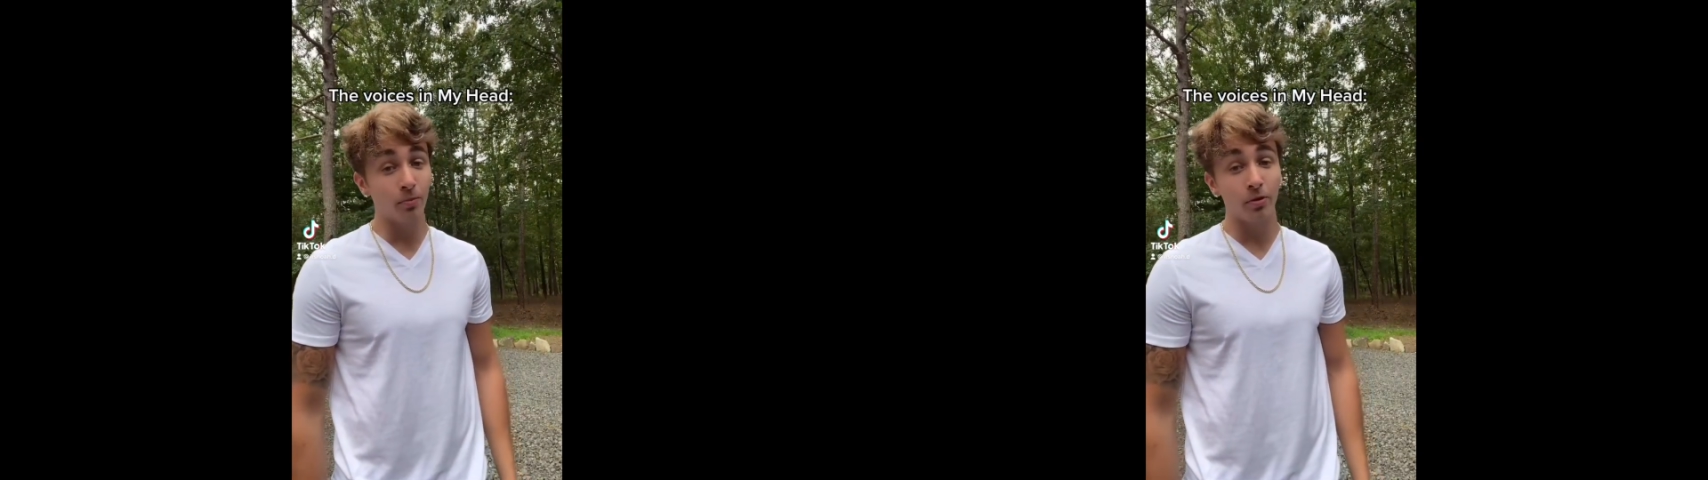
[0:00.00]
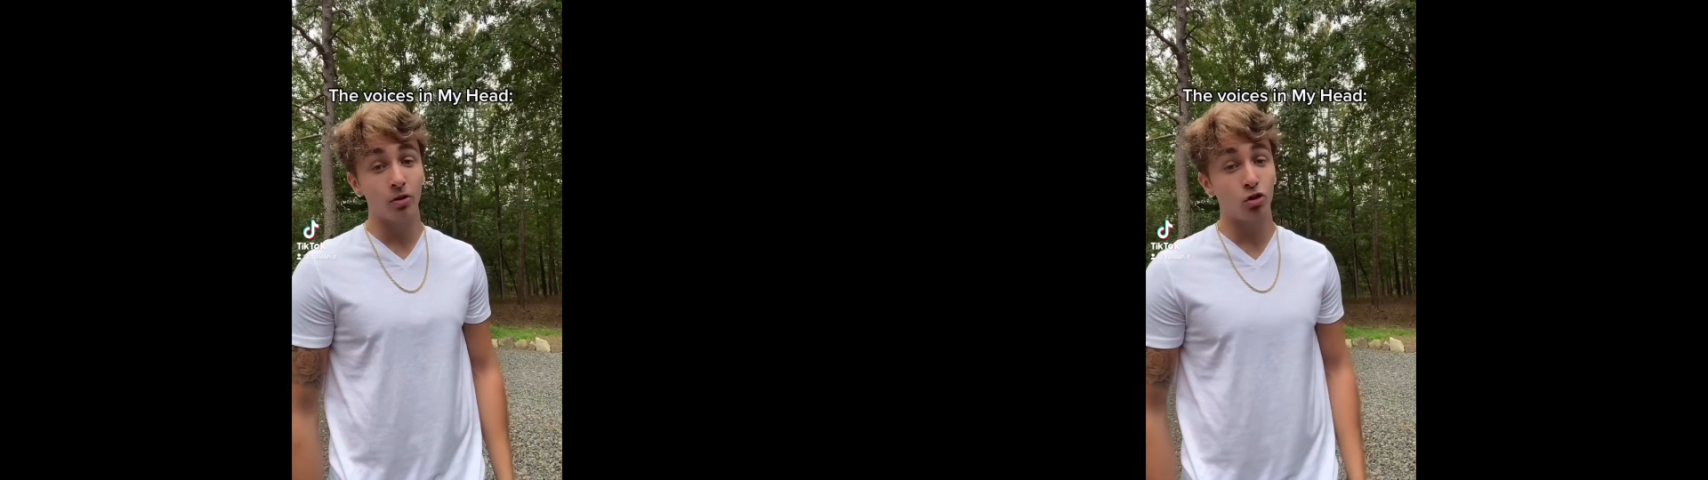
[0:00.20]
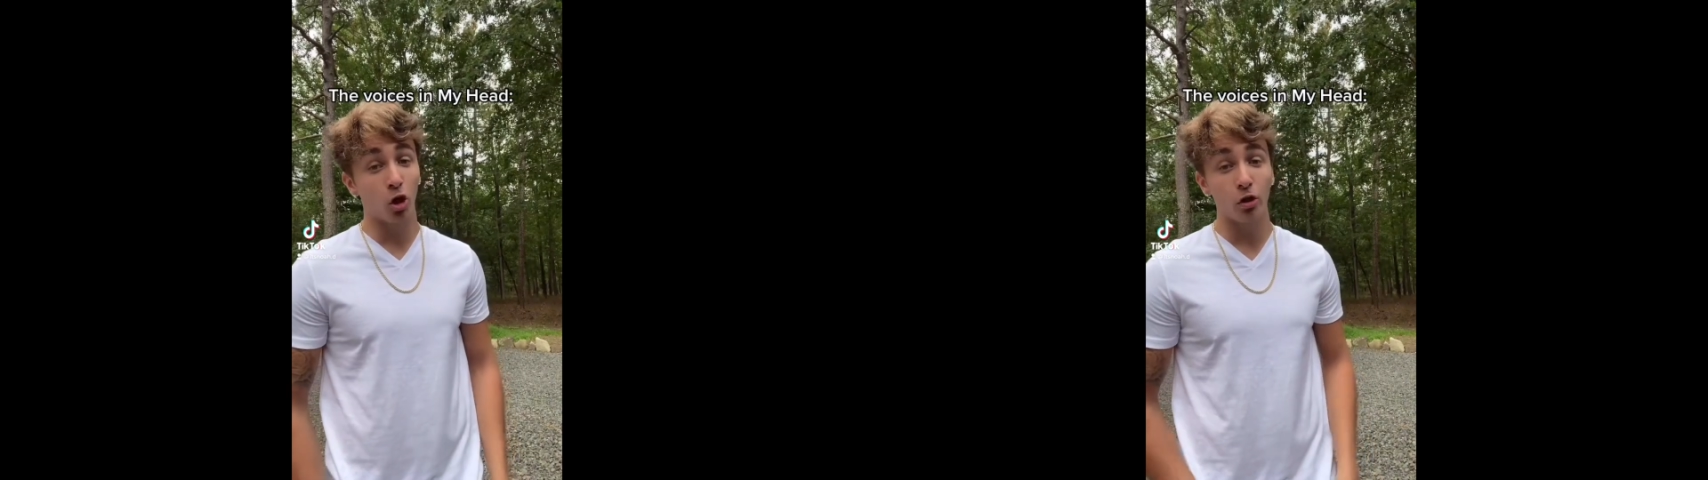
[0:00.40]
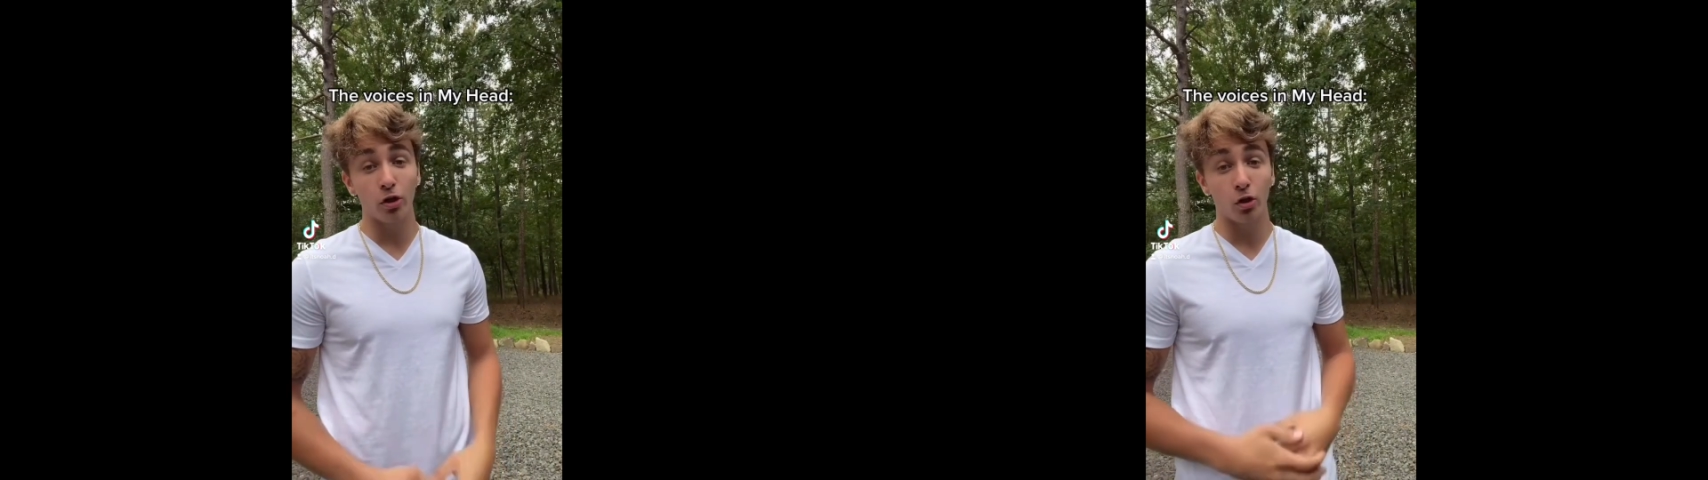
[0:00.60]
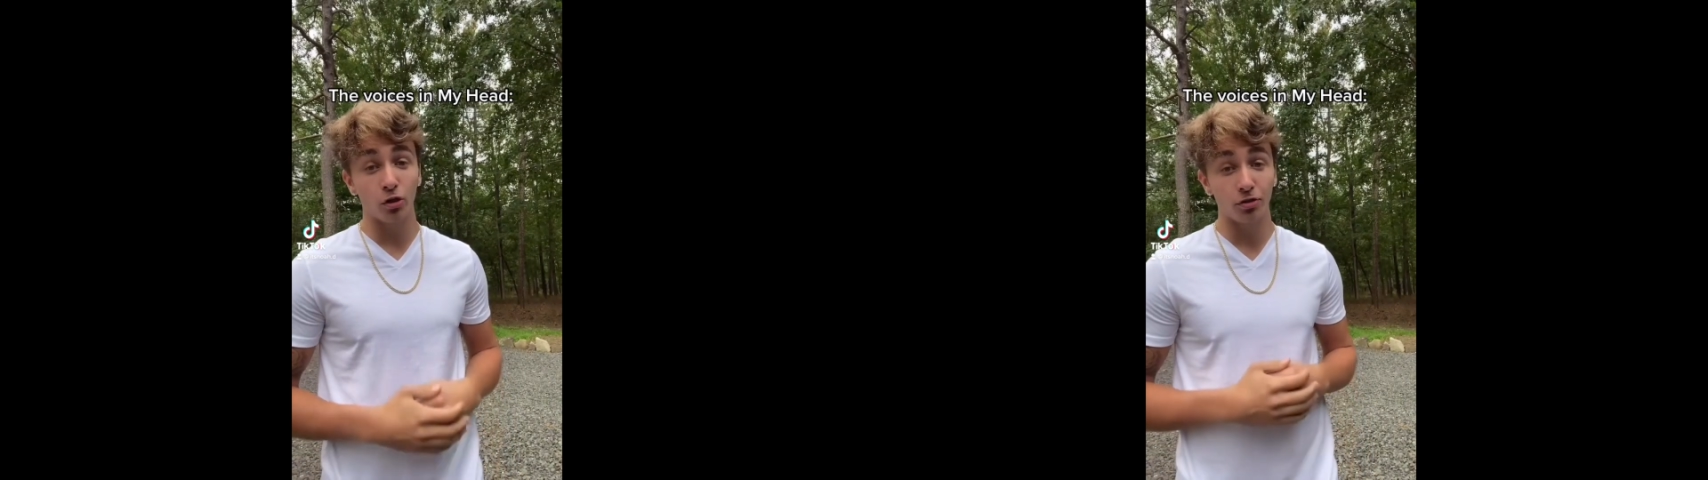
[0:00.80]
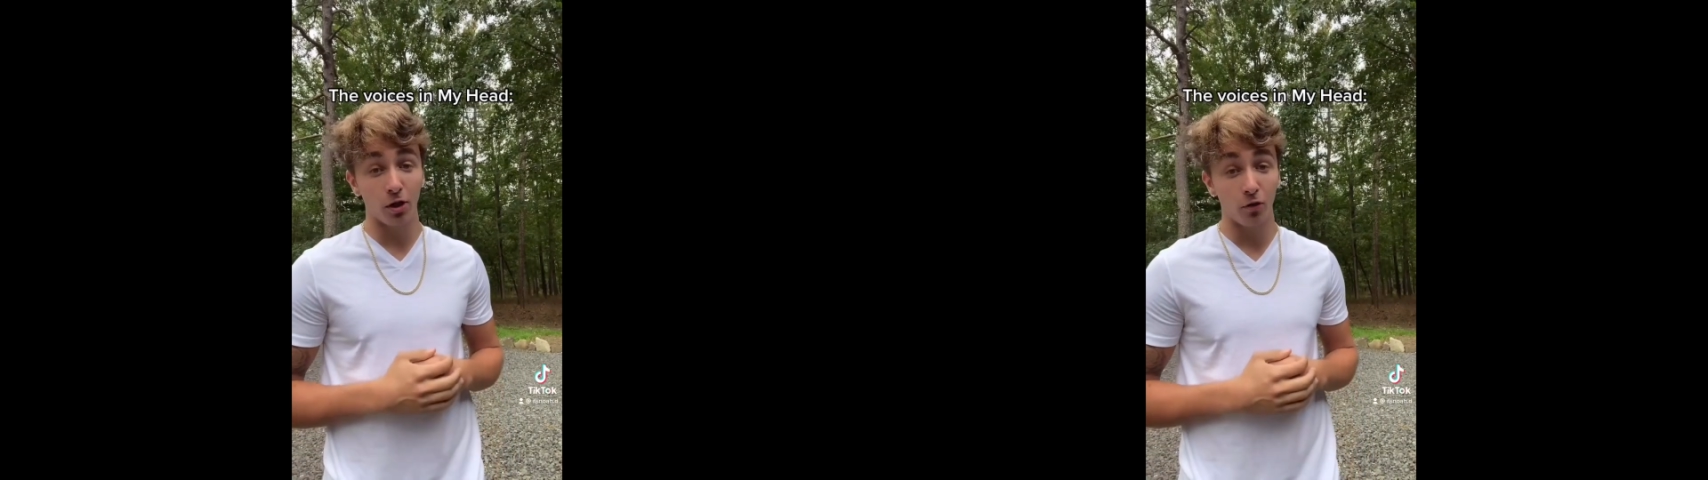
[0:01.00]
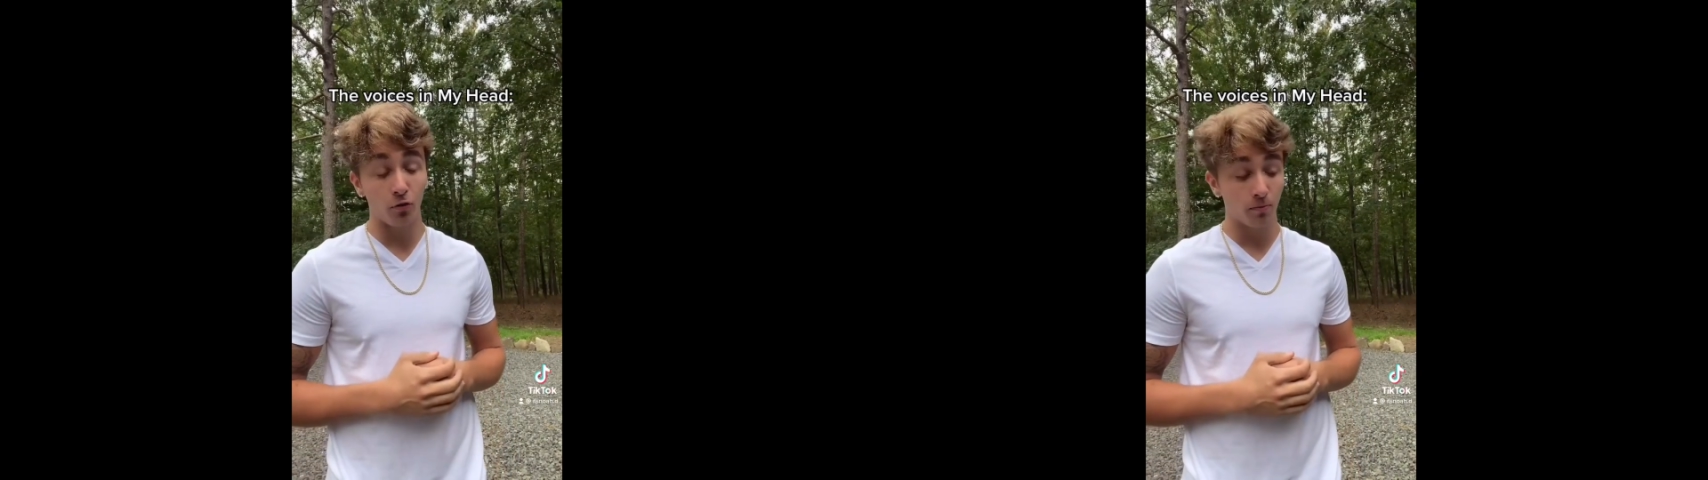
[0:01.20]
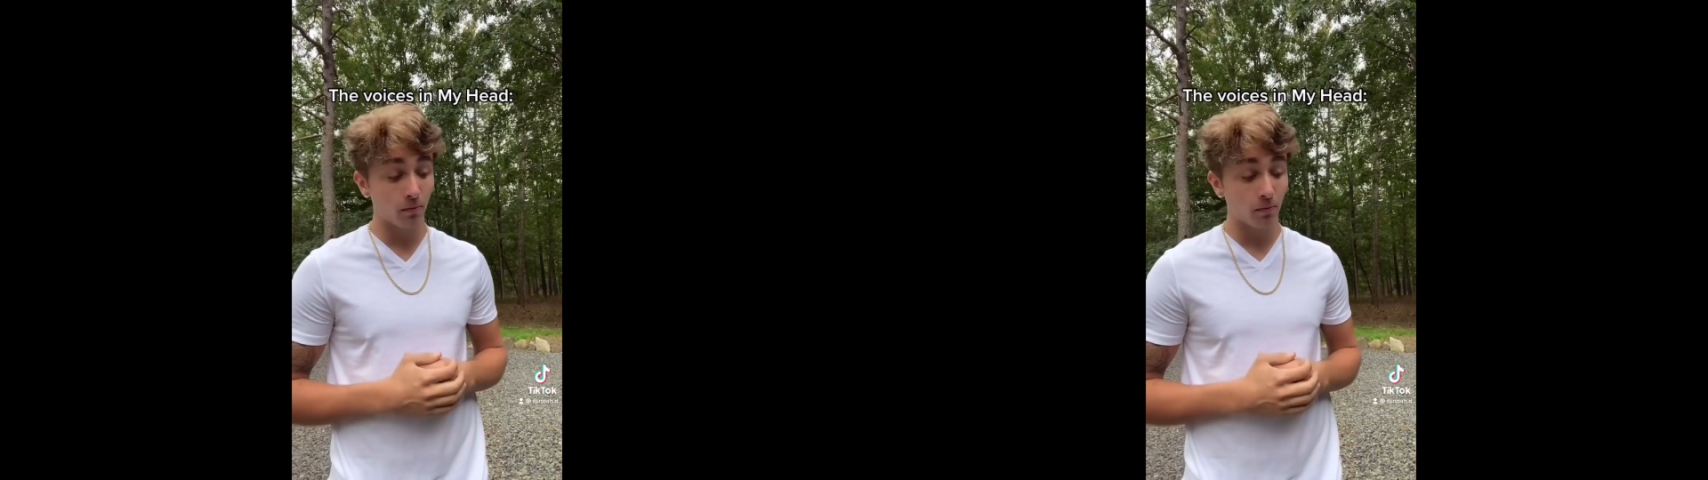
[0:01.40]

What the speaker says: dumping the Charli on yourself.